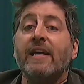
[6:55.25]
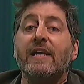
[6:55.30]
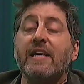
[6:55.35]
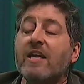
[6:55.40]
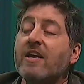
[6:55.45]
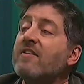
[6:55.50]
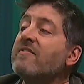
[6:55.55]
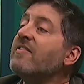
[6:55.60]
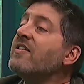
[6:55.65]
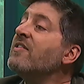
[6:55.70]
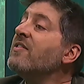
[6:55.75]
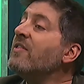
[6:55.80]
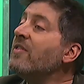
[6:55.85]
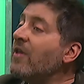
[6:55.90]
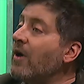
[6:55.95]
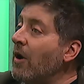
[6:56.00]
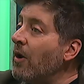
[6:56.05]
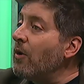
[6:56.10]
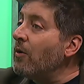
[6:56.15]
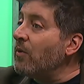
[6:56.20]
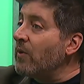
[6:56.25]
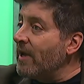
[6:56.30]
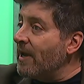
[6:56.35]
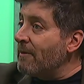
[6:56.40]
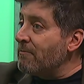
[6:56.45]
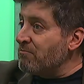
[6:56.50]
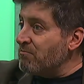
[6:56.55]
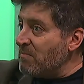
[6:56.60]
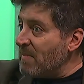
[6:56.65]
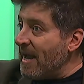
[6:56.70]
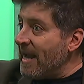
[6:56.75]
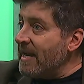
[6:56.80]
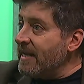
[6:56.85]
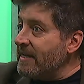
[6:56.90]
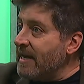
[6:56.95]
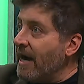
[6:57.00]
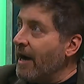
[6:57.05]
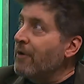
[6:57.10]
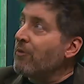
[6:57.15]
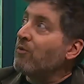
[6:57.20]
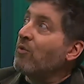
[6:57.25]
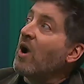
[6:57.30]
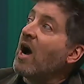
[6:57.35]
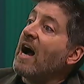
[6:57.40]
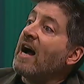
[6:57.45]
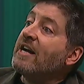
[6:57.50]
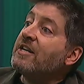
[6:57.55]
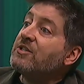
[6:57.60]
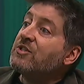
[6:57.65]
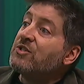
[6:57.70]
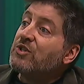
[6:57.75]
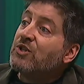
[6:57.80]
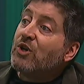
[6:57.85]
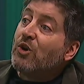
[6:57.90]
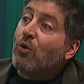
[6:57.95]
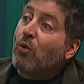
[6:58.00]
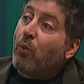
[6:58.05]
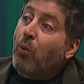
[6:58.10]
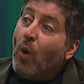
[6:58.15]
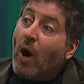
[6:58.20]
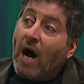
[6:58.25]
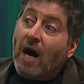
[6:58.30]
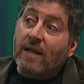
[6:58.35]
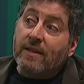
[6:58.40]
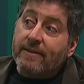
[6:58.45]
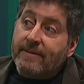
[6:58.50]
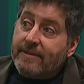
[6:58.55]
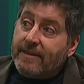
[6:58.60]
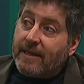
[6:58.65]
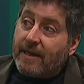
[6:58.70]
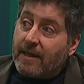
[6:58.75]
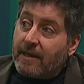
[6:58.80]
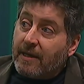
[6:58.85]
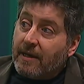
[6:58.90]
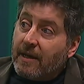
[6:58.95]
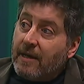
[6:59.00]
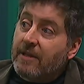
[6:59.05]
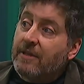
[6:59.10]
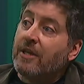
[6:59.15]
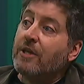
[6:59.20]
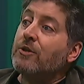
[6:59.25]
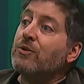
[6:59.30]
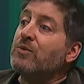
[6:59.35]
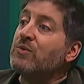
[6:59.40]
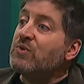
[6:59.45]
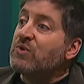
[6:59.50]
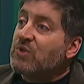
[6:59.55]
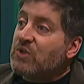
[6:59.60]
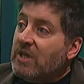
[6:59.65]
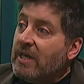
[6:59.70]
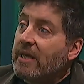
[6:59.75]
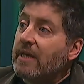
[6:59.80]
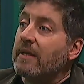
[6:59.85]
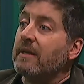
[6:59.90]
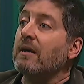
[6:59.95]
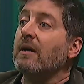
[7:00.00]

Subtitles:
even though it may not rise to the quality that you see